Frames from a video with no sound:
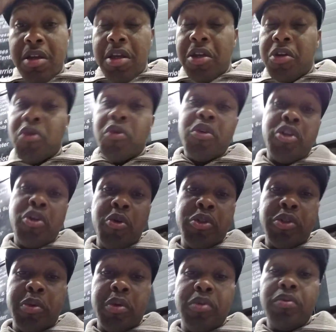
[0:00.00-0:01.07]
and the
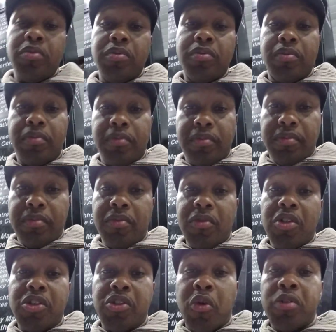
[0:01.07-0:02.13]
usual.
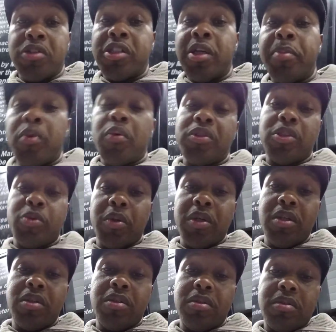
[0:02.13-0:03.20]
Short, simple, and sweet.
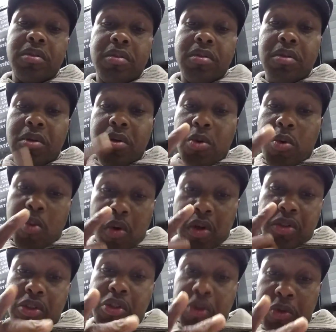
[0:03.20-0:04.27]

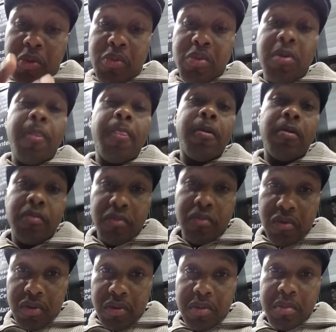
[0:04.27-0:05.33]
1, 2.
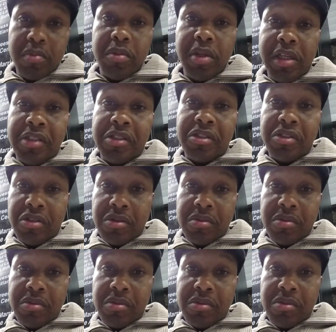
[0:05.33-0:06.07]
Peace.